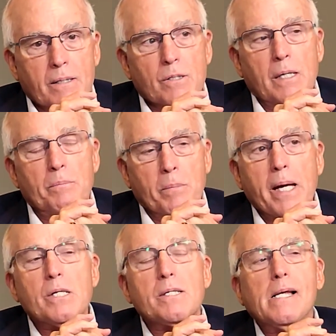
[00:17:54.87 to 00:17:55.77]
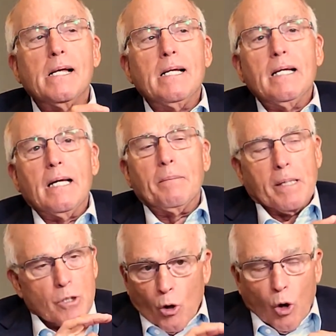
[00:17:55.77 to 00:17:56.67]
it makes
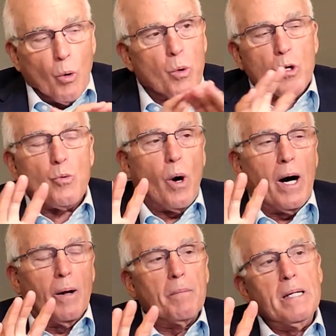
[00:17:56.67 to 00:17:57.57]
it all worthwhile.